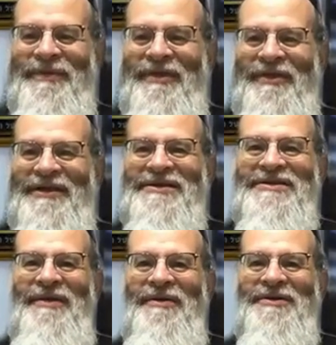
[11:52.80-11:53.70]
this is
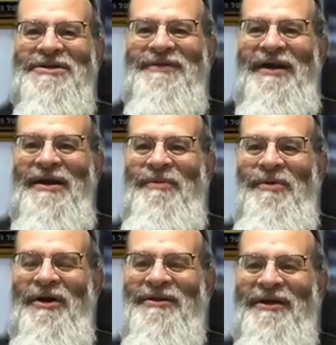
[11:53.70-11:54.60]
something which is very
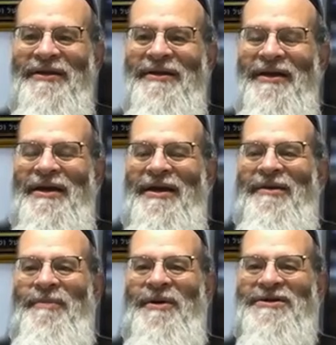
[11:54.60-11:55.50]
important.
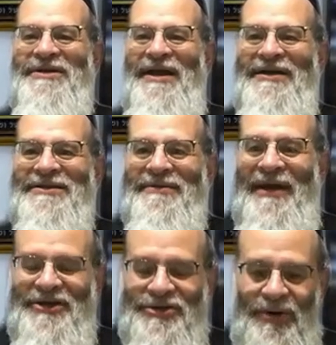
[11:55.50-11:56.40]
A person has to
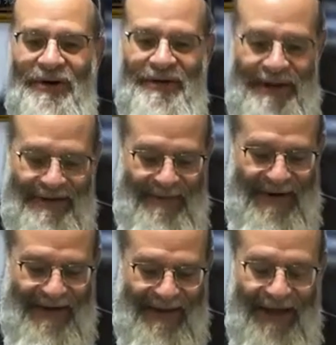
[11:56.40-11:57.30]
make sure that the
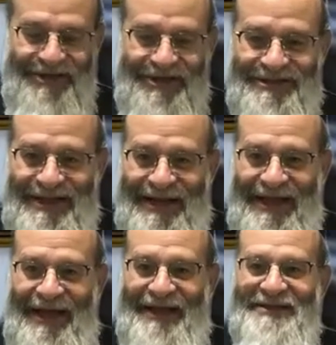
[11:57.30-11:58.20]
medications that he
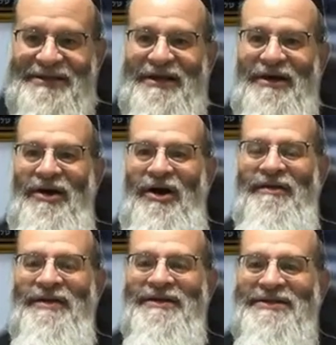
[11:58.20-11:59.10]
has, all
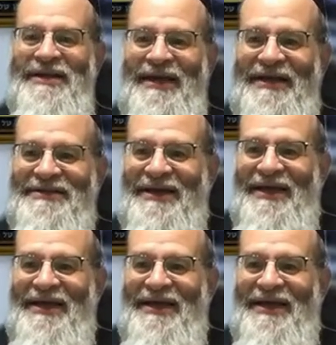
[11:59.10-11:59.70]
of these things